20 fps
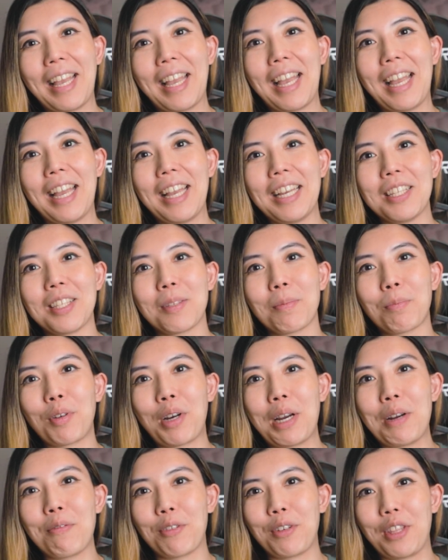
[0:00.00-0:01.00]
and
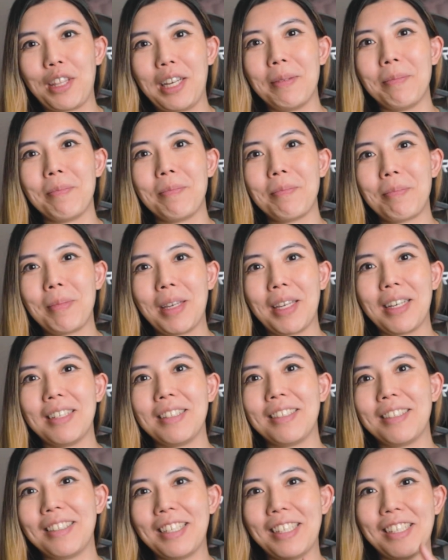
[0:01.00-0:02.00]
pray for them,
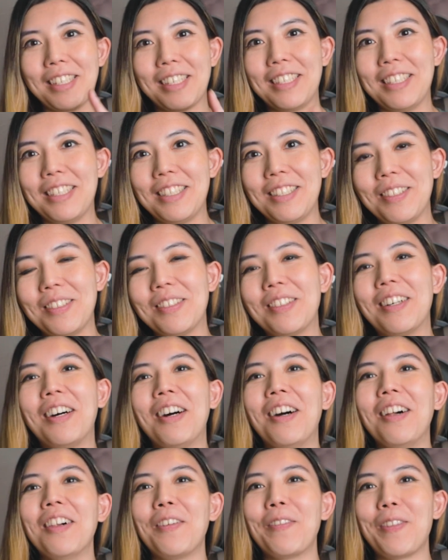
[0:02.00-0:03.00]
because they're gonna do
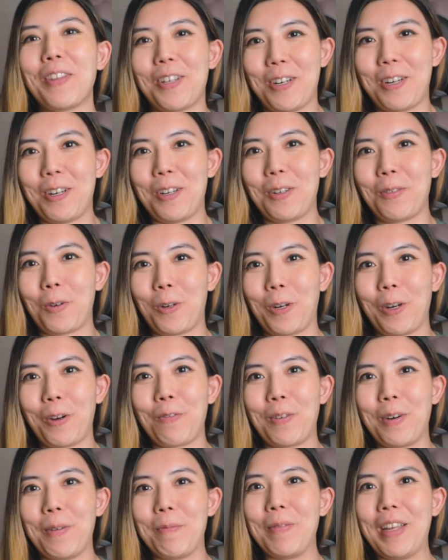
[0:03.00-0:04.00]
all of the hard work
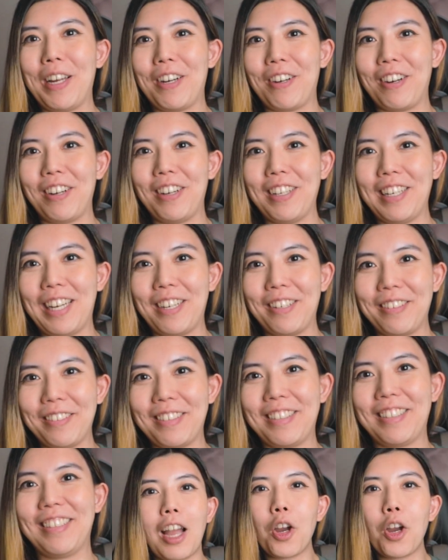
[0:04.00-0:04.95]
from there on out.